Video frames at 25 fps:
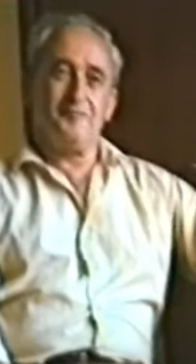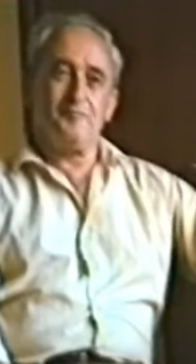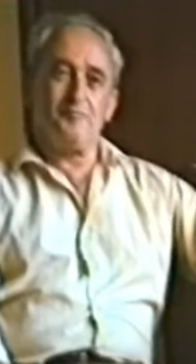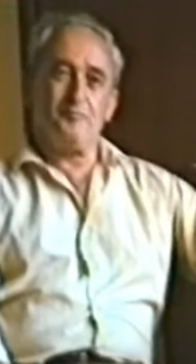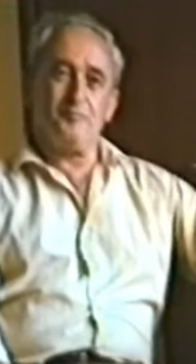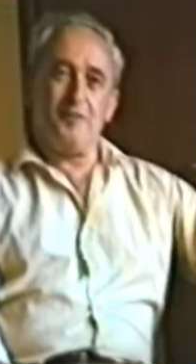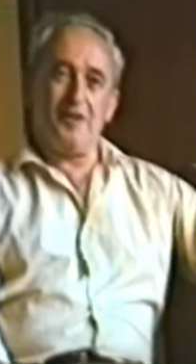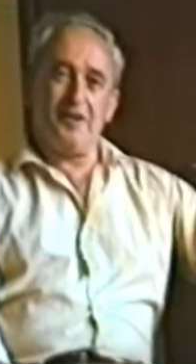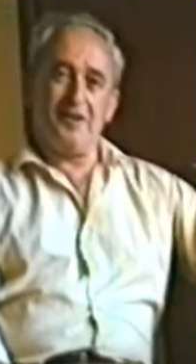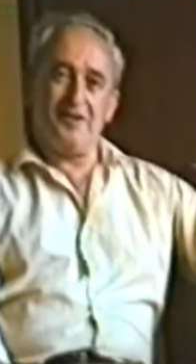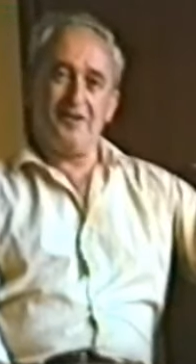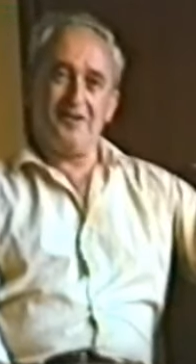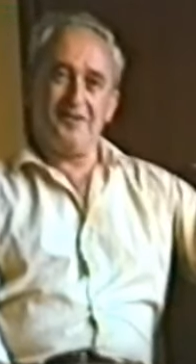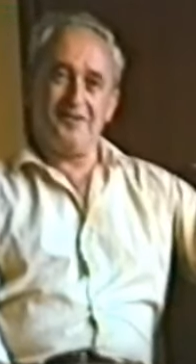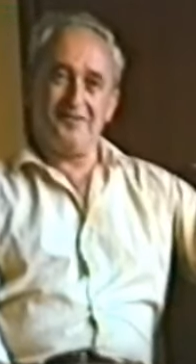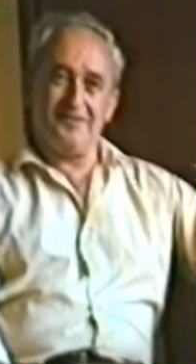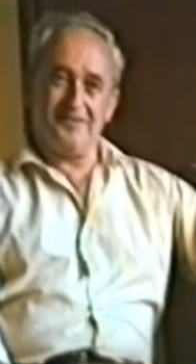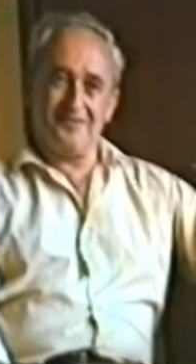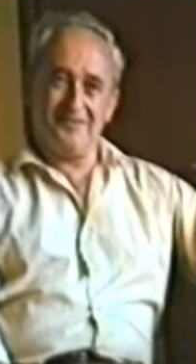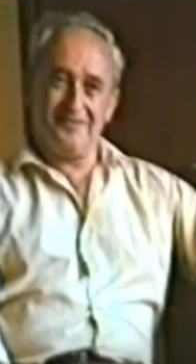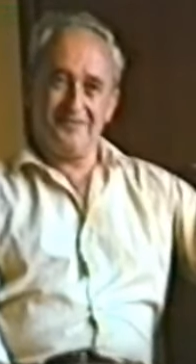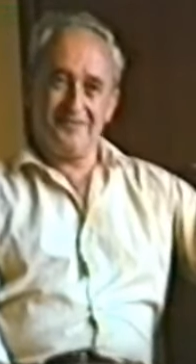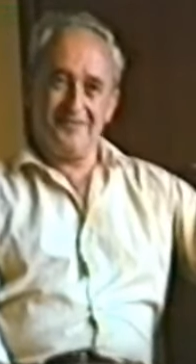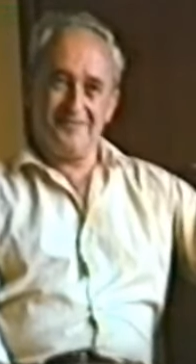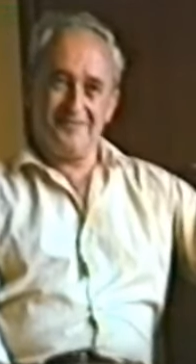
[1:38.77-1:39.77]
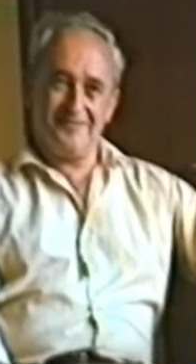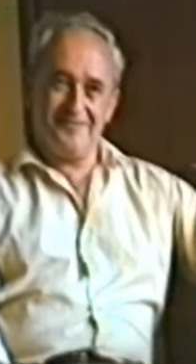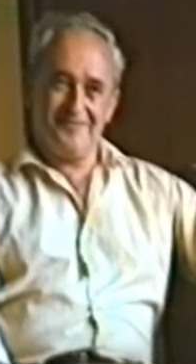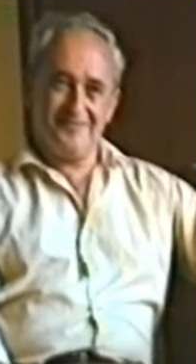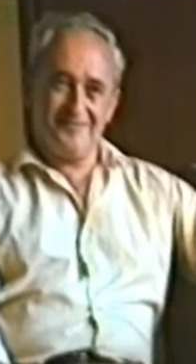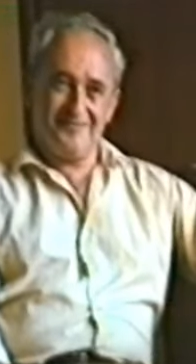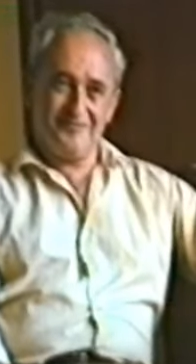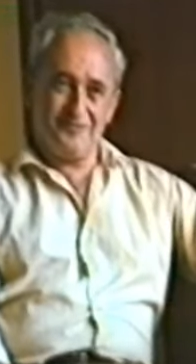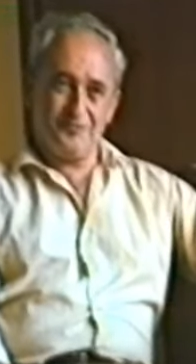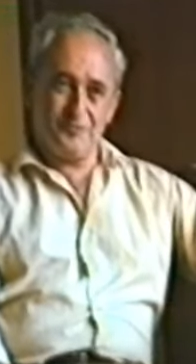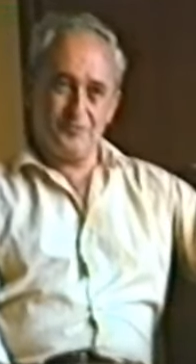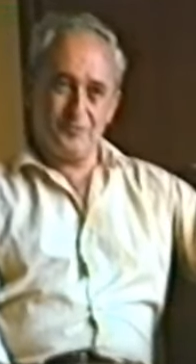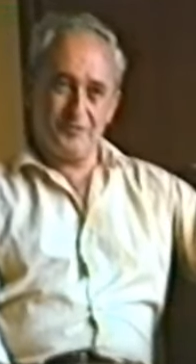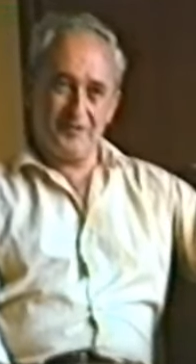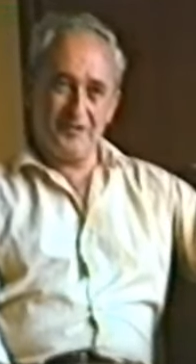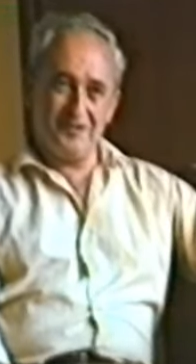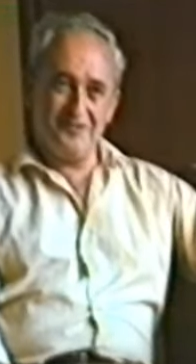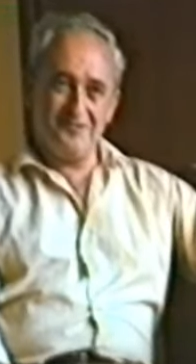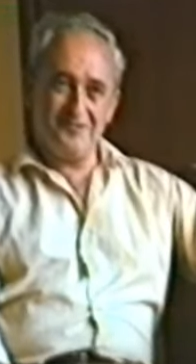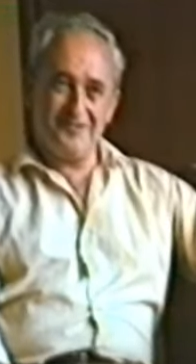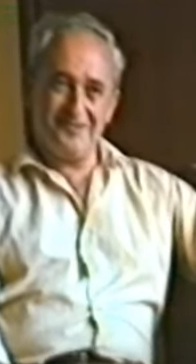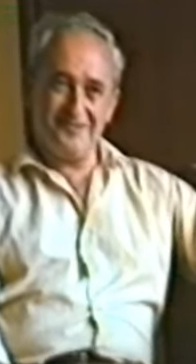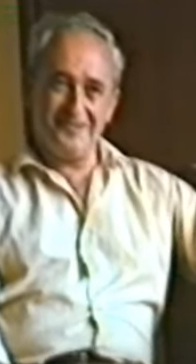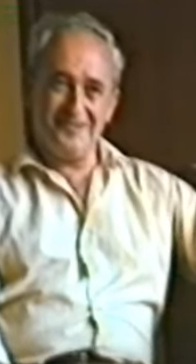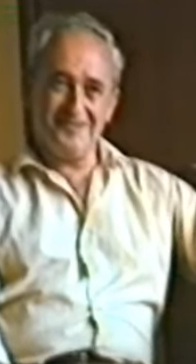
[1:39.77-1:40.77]
my
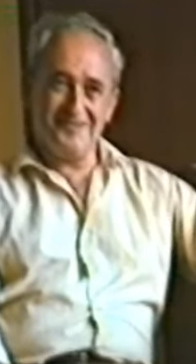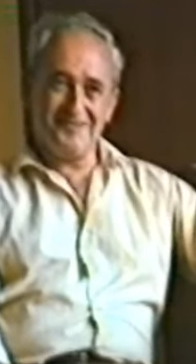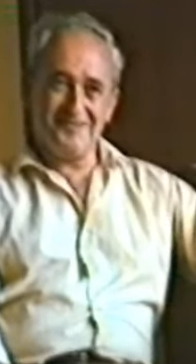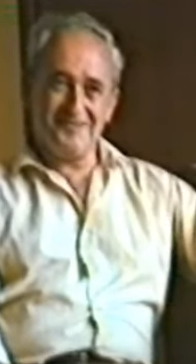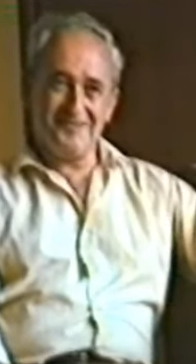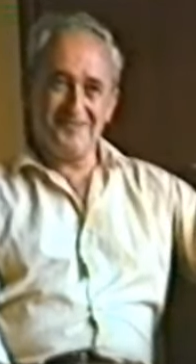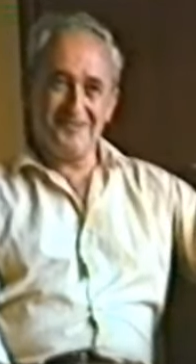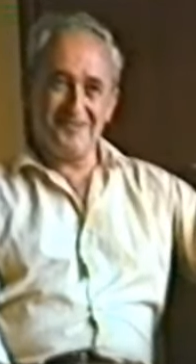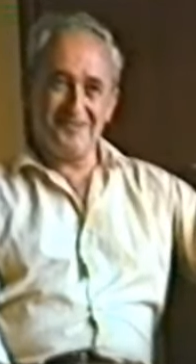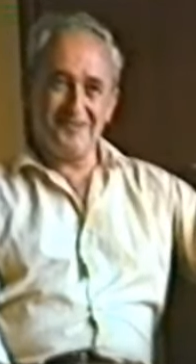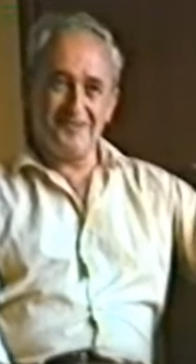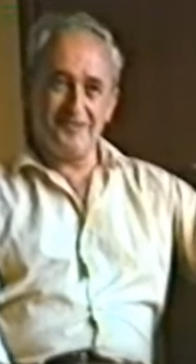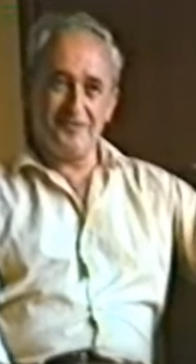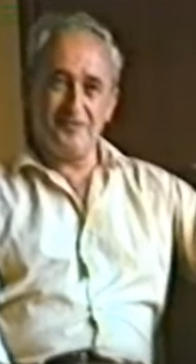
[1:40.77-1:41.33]
Orientalistic